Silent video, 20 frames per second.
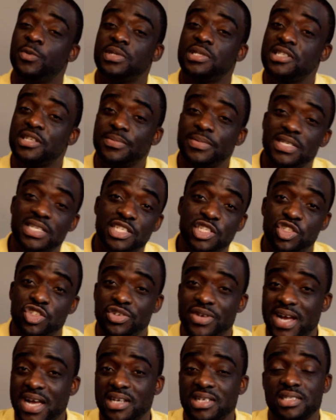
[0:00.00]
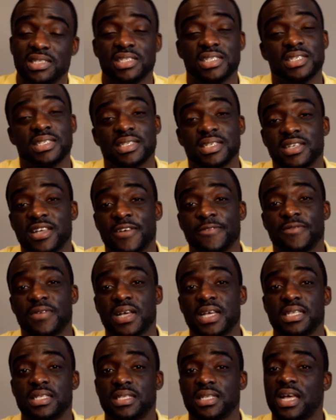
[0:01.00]
some of these strategies and
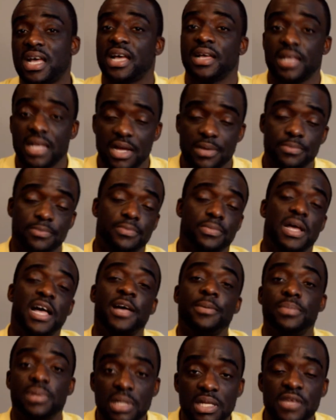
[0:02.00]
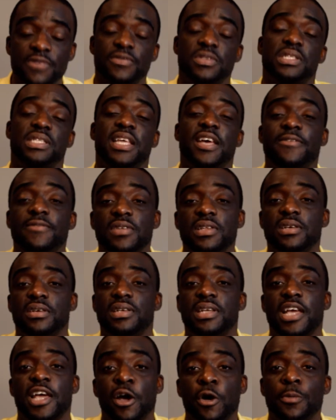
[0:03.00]
advice, I believe is definitely going
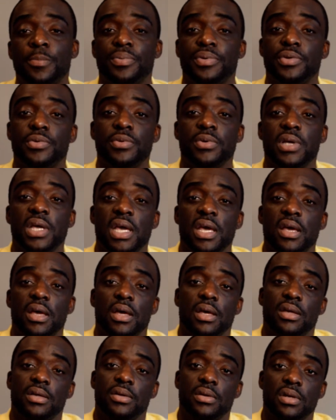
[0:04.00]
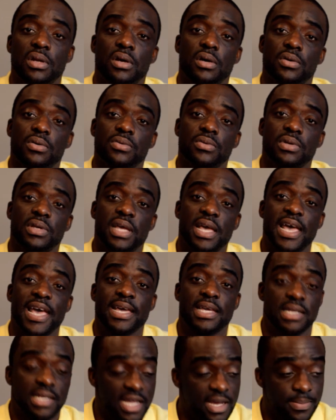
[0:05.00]
to help you, you know,
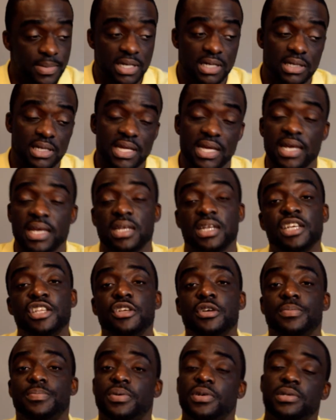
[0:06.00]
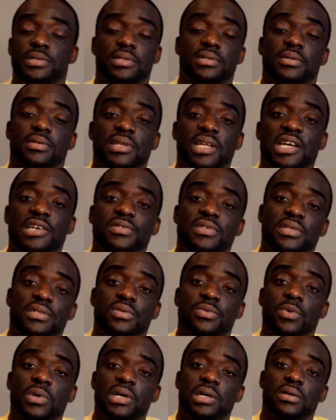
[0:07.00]
academically and in your personal lives as
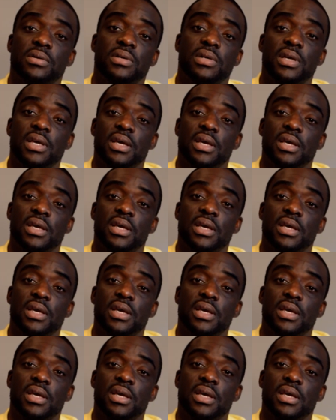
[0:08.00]
well.